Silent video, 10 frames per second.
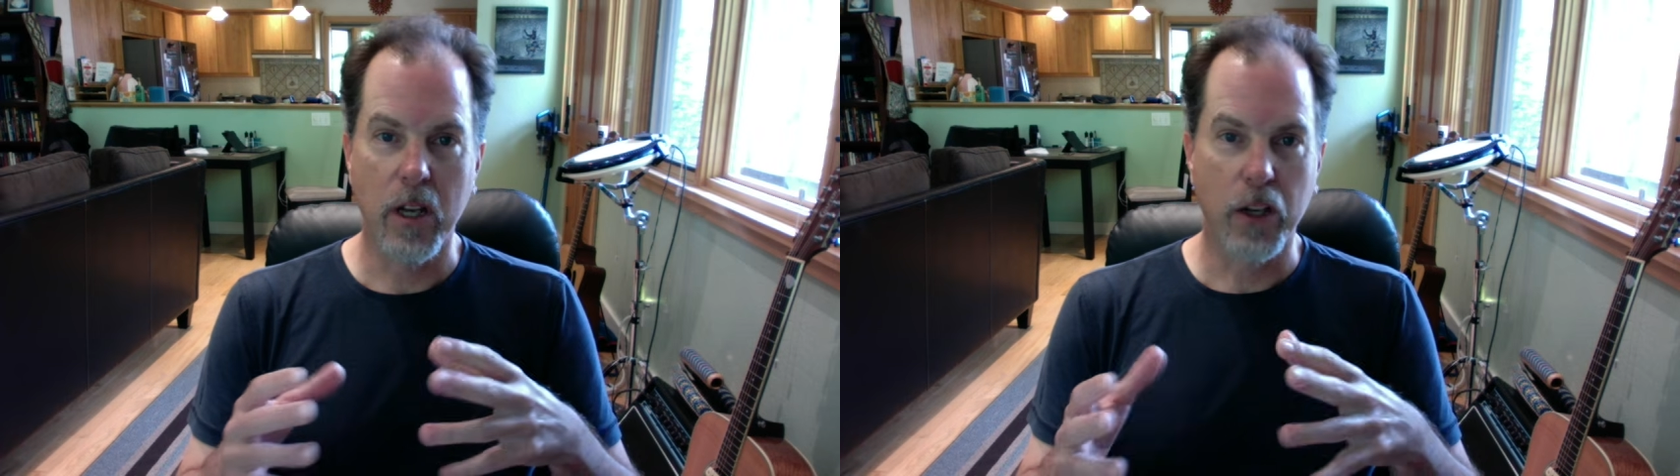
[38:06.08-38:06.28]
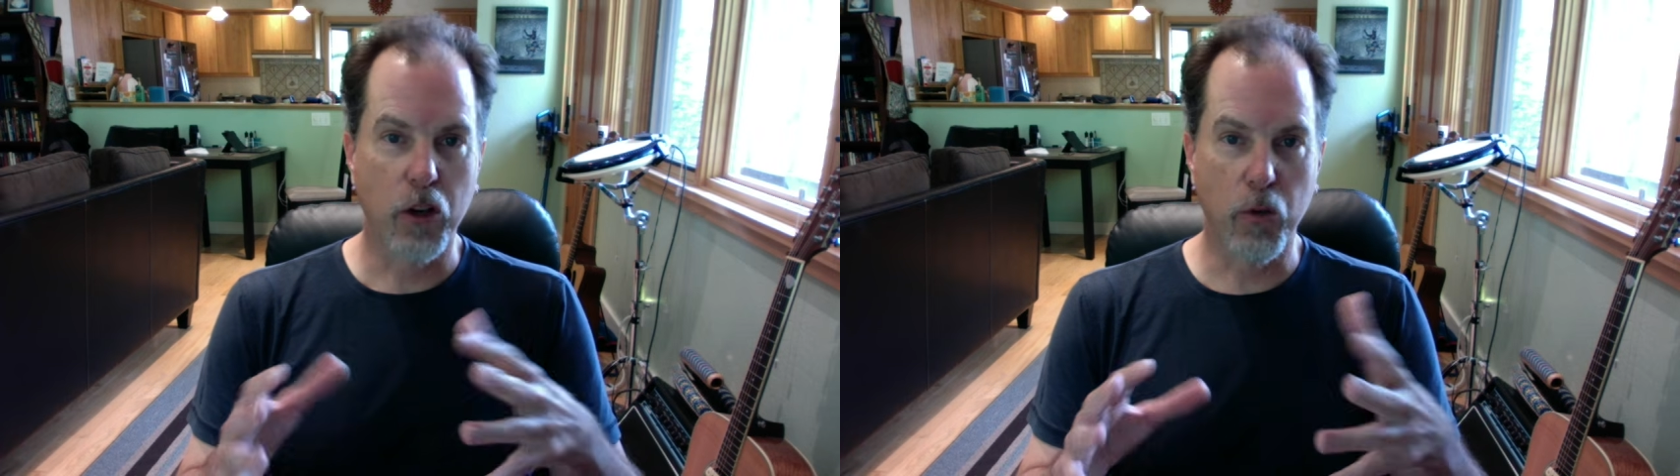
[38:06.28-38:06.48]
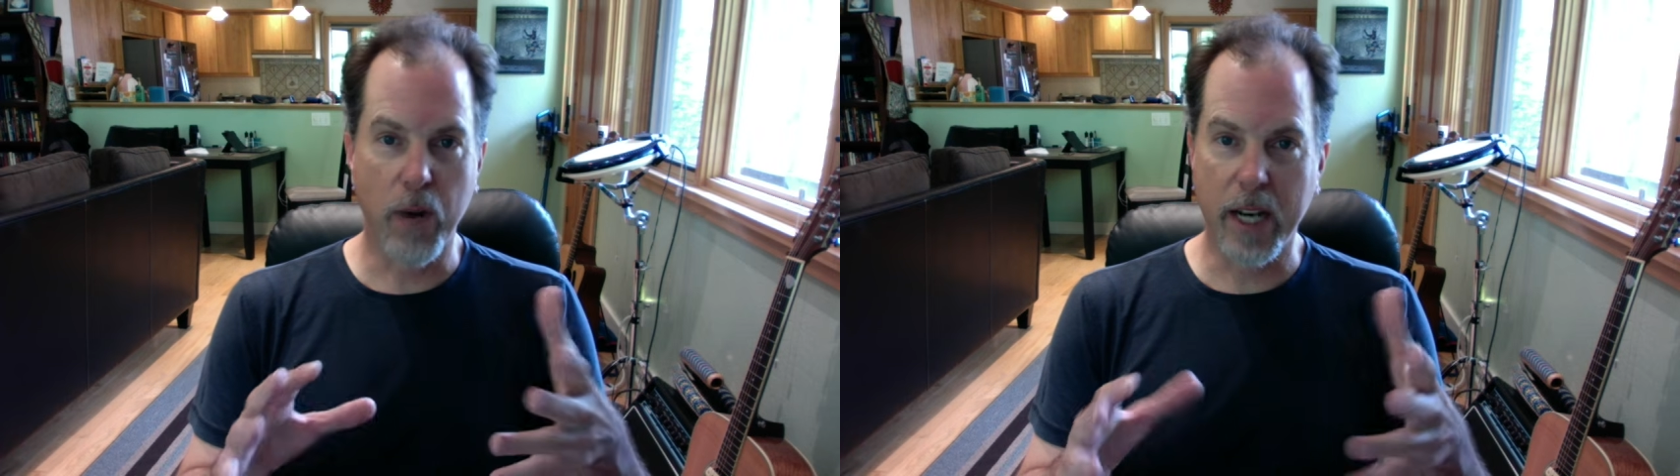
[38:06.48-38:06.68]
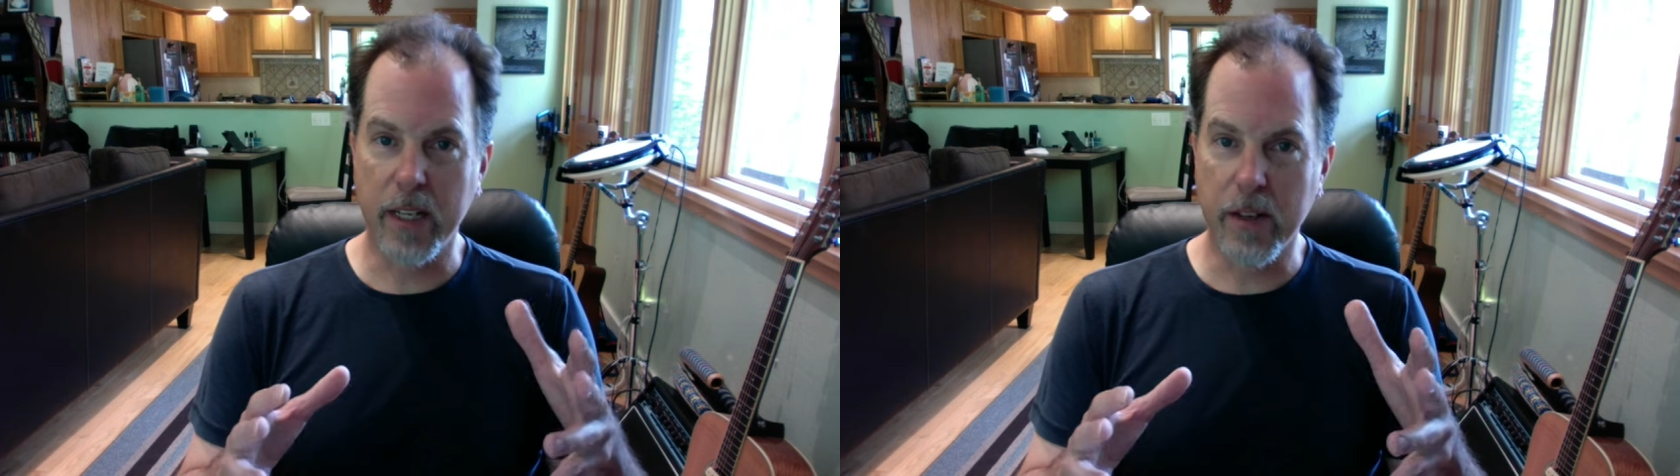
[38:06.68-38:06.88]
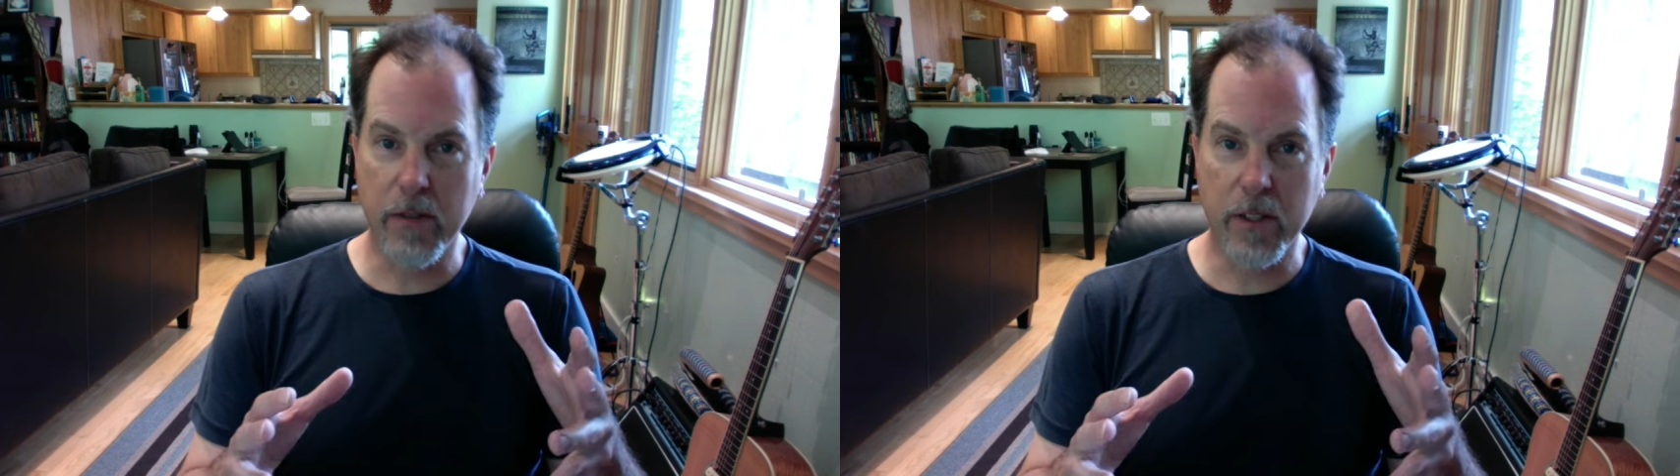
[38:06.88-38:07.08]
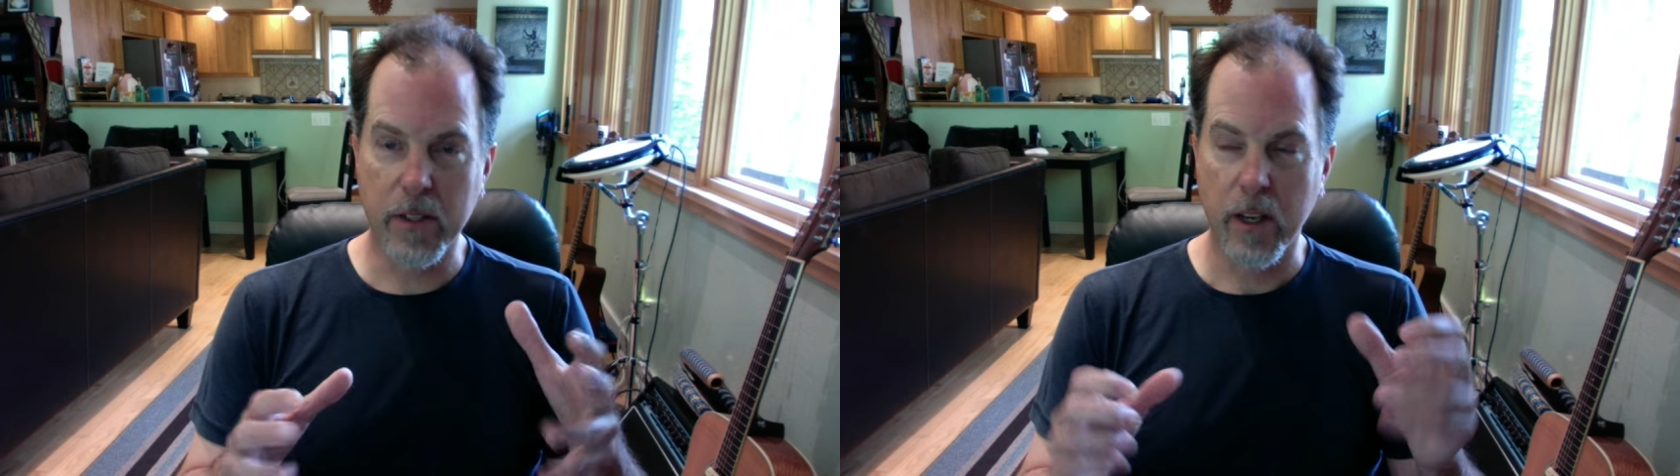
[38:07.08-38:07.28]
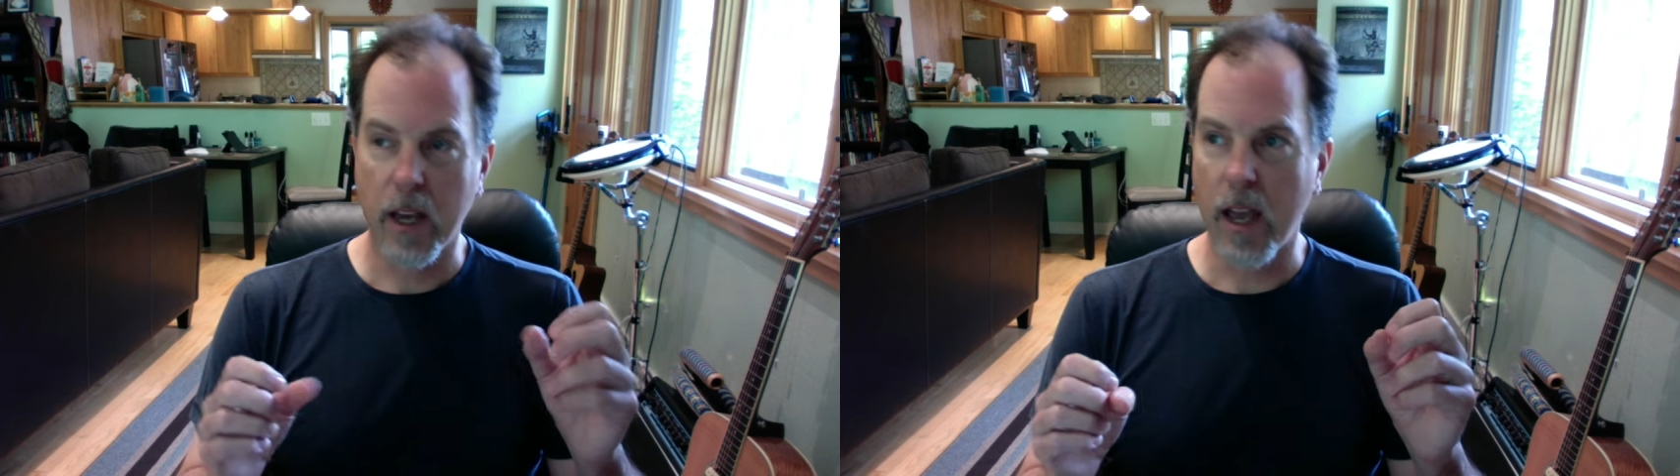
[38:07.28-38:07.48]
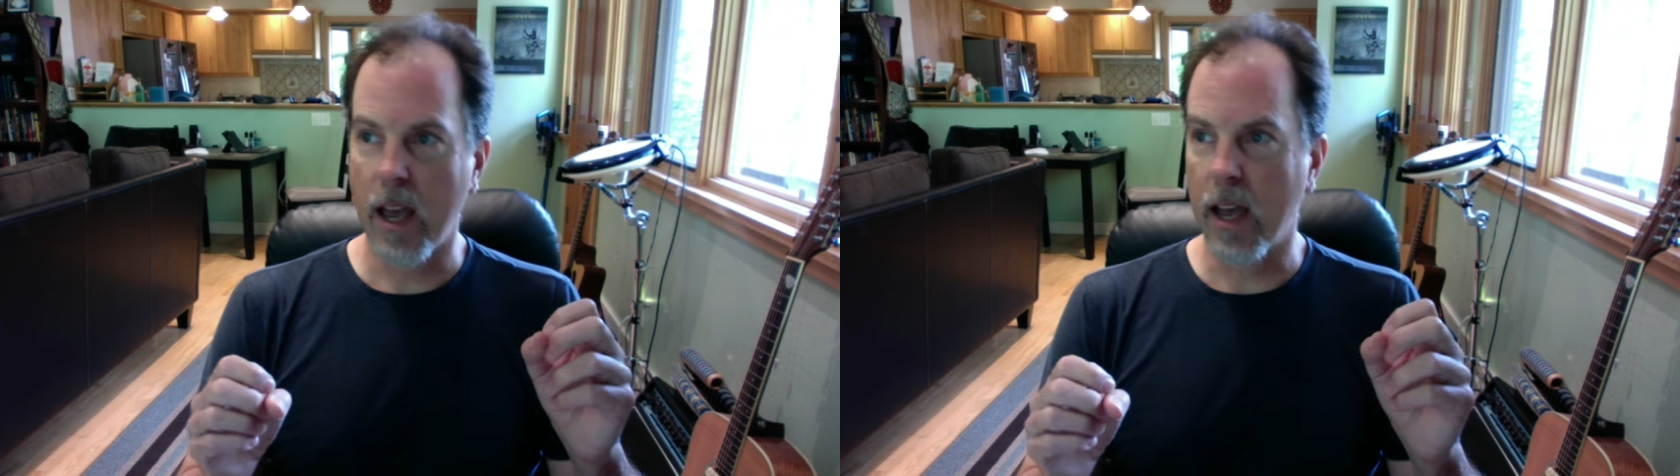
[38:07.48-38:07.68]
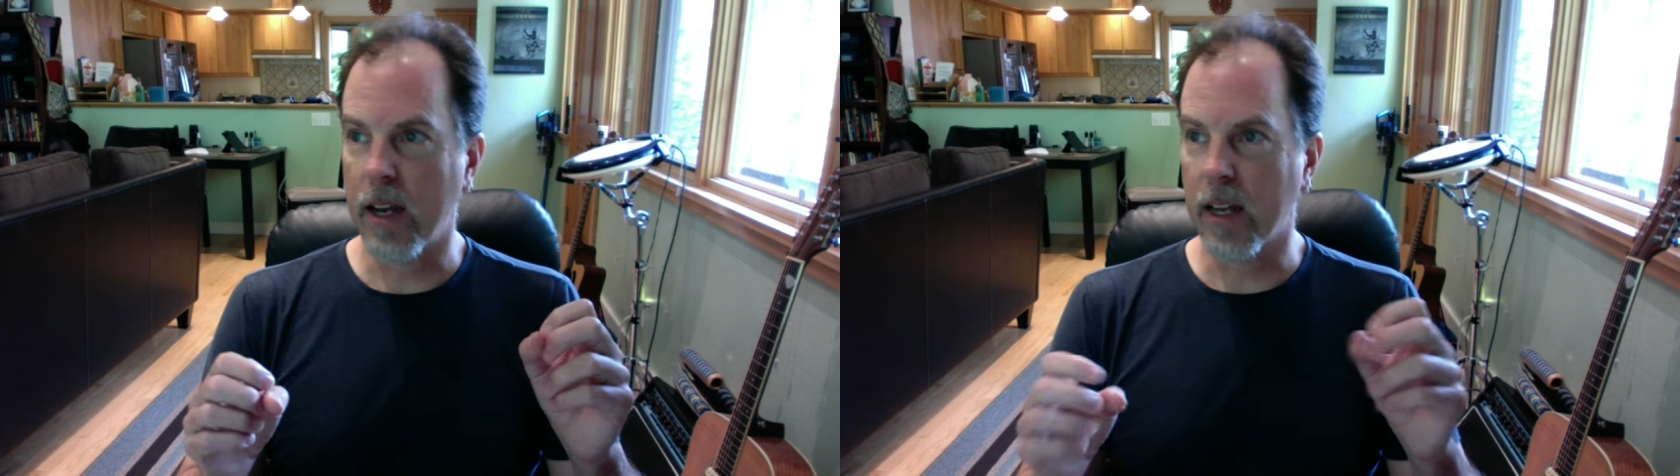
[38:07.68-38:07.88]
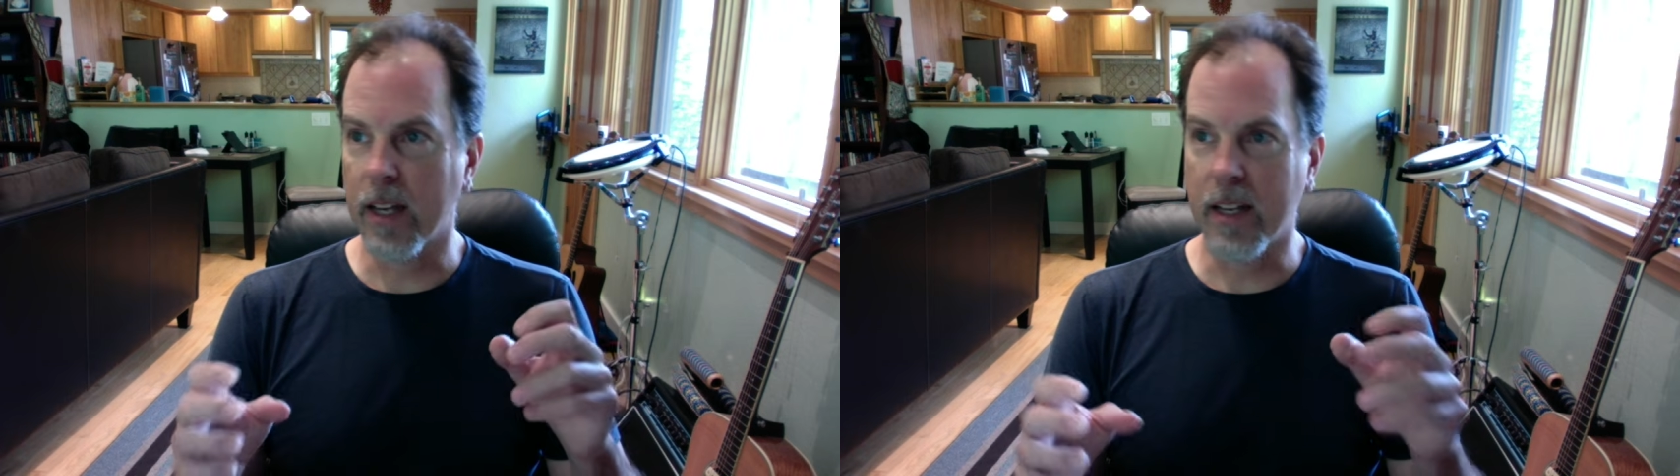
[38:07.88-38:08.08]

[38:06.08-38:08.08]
correctives and